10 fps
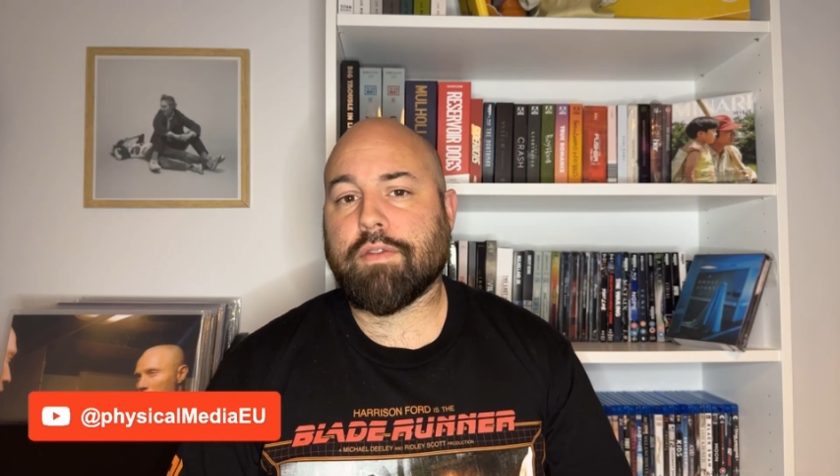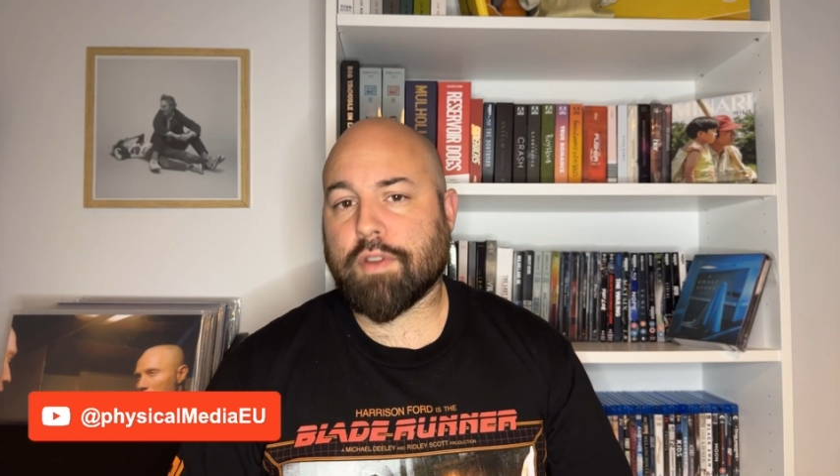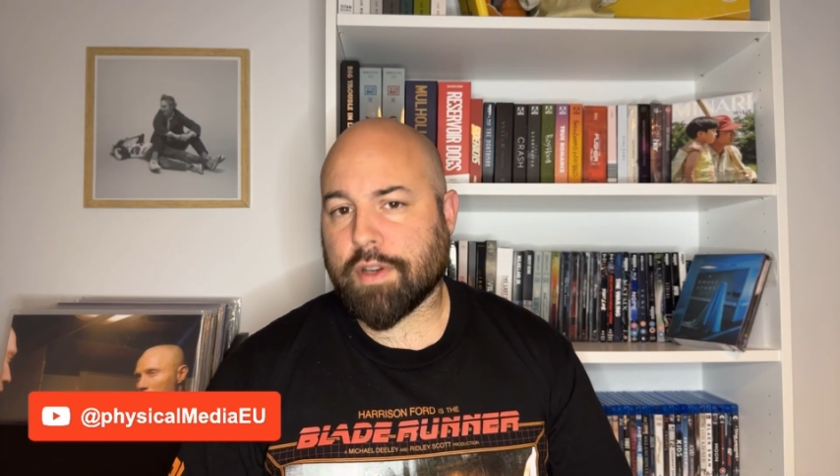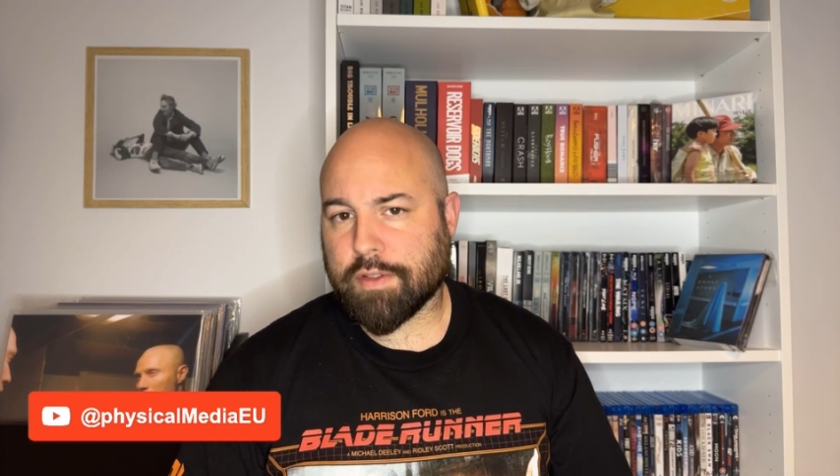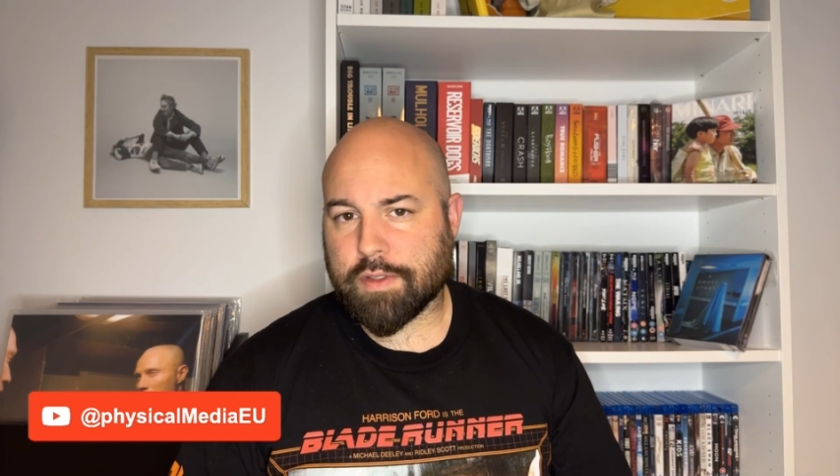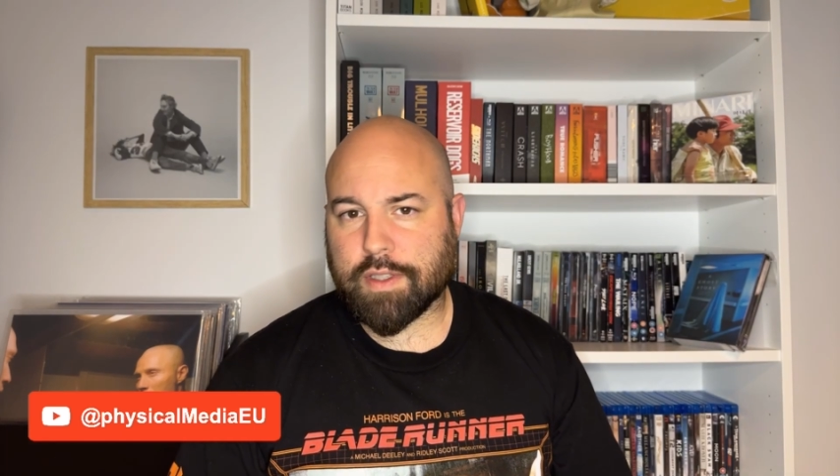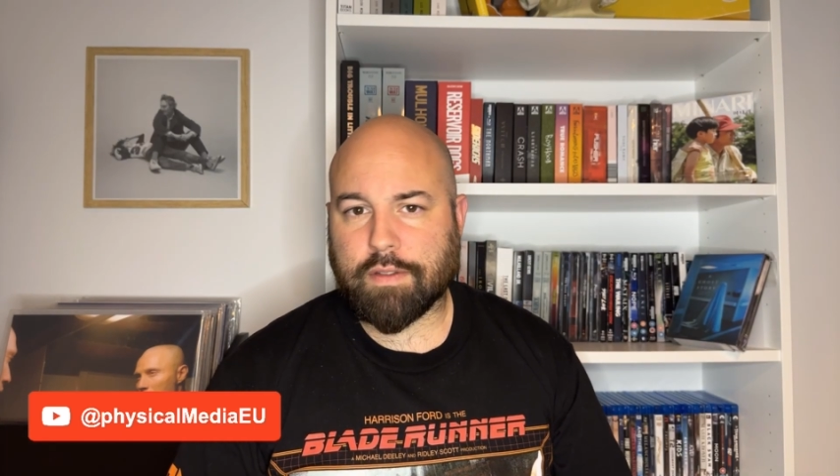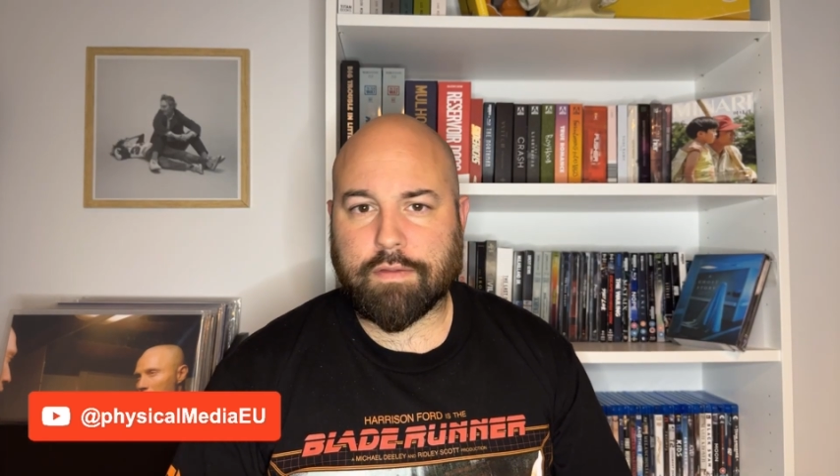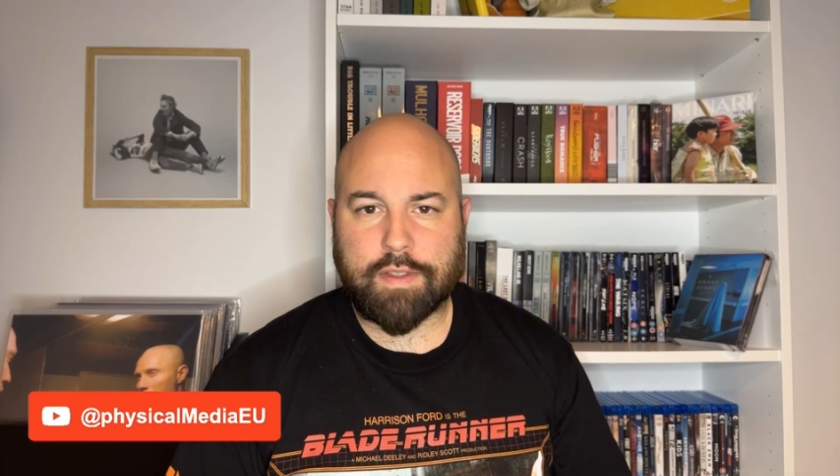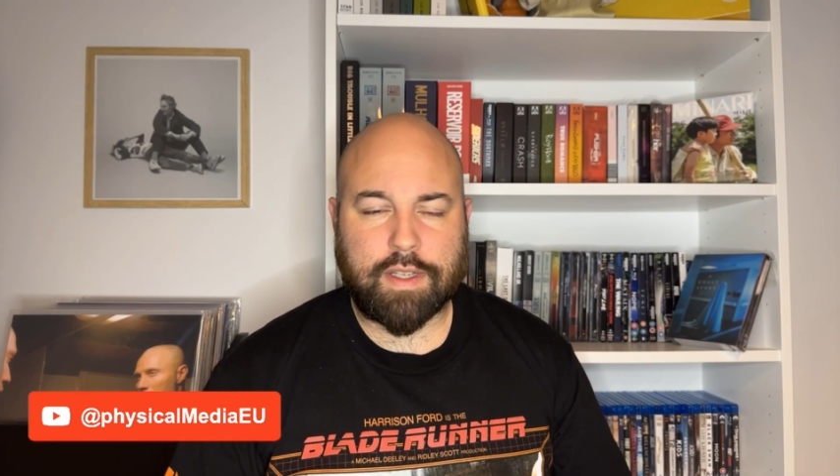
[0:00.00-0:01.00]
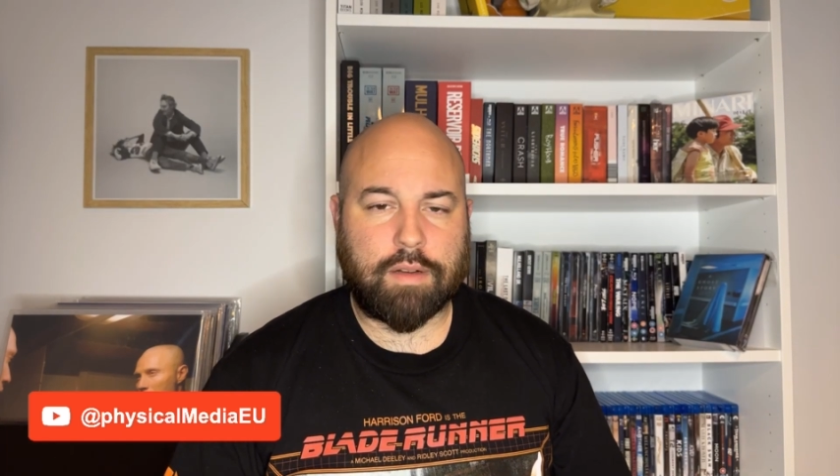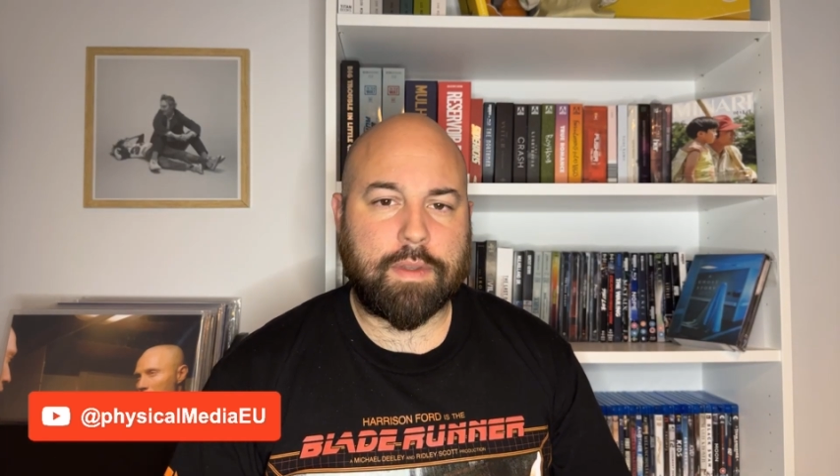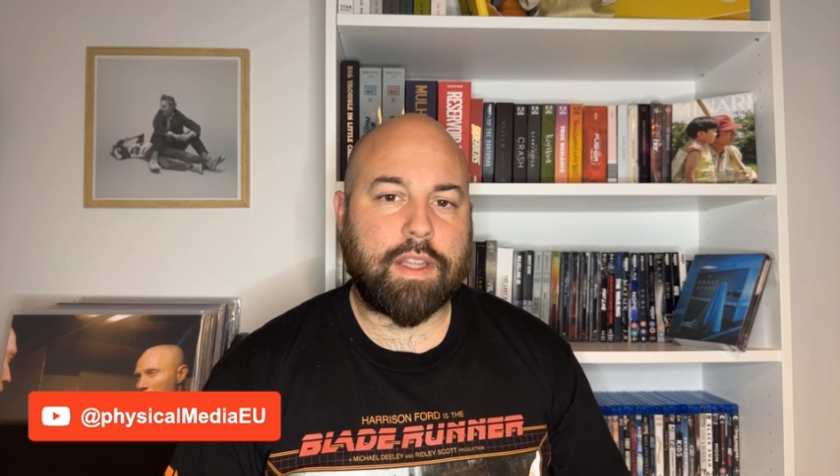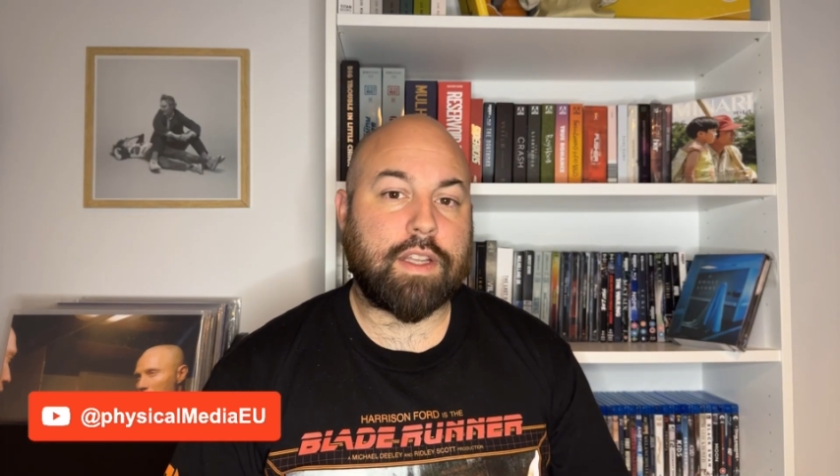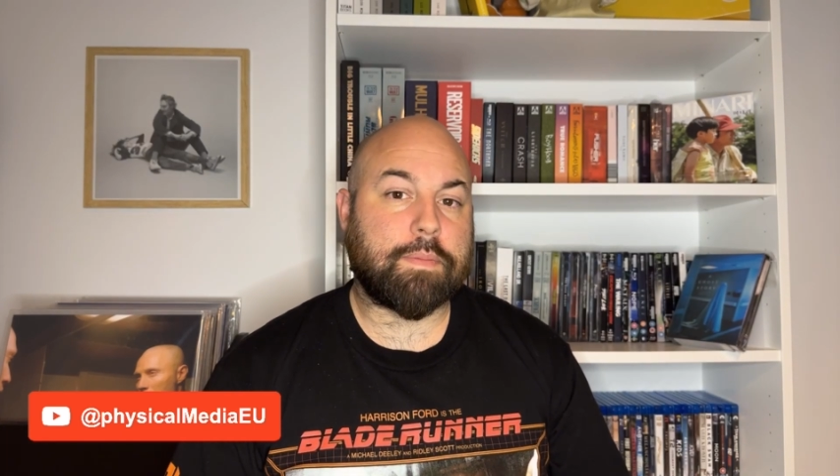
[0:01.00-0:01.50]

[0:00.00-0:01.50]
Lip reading: if you're interested in physical media,